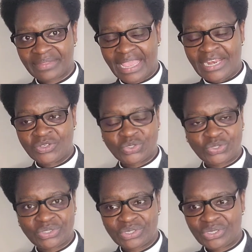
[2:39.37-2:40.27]
And
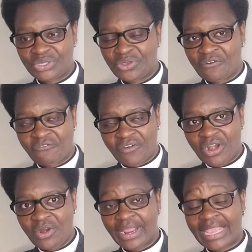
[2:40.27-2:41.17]
as you
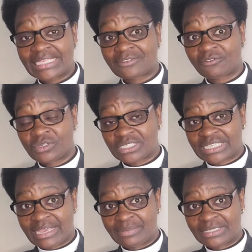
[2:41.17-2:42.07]
follow his
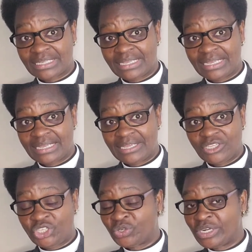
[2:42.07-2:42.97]
footsteps,
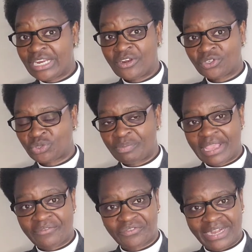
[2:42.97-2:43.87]
you need not to be
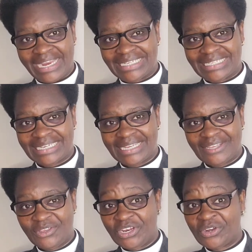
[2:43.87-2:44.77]
afraid.
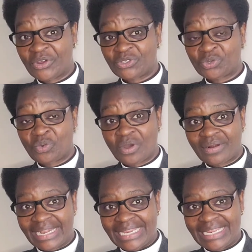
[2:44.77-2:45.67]
You need not to
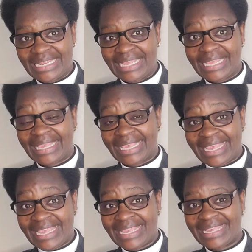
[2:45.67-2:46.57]
worry.
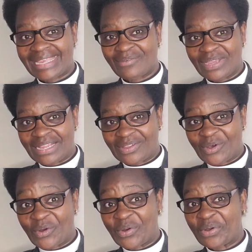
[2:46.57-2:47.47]
He will
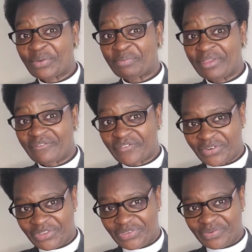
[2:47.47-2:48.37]
go
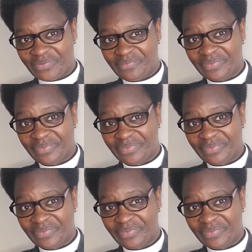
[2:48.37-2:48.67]
before you.